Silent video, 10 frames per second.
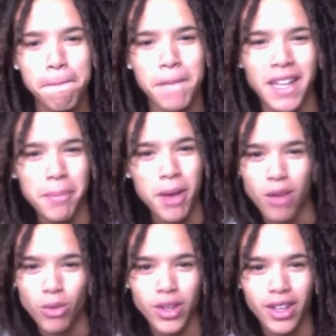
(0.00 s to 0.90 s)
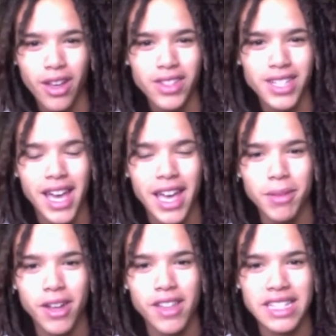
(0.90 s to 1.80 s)
like palm rolling all the time
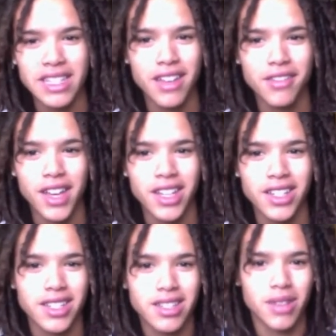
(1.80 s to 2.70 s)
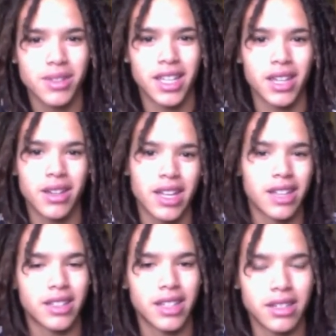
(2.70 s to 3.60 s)
and all that stuff. I was like, I
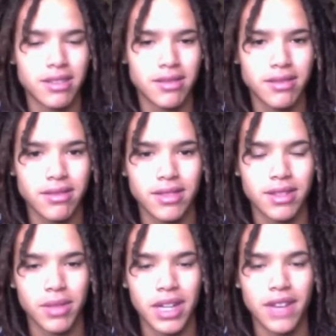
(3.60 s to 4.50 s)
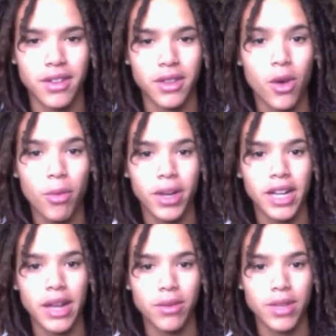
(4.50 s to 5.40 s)
don't, whatever. The whole
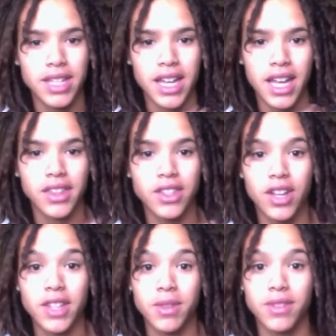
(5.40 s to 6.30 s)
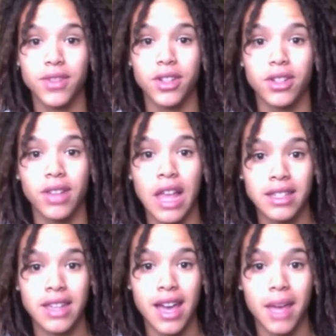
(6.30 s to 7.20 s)
reason I got the dreads was for less
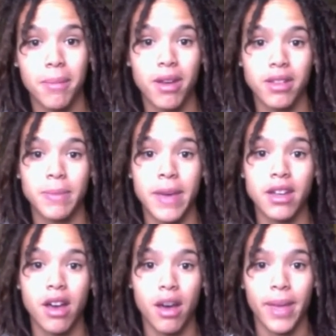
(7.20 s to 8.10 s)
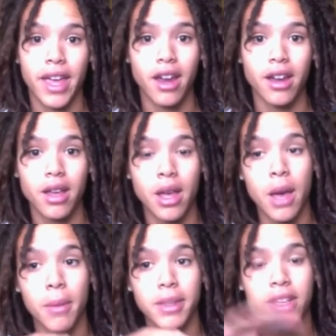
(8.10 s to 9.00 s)
time spent on my hair.
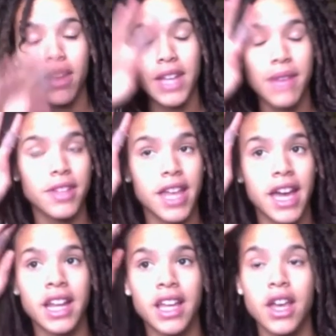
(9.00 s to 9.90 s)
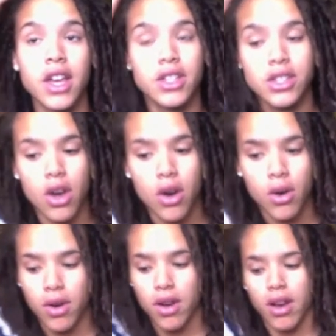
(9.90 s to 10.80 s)
So I don't have time for that.
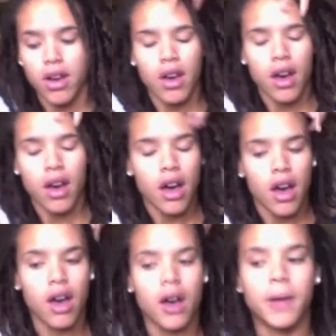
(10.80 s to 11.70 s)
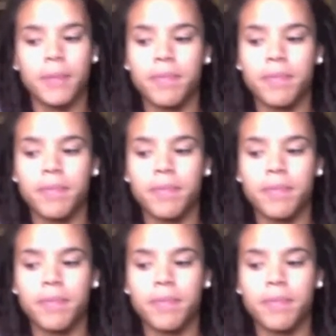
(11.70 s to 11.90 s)
So, but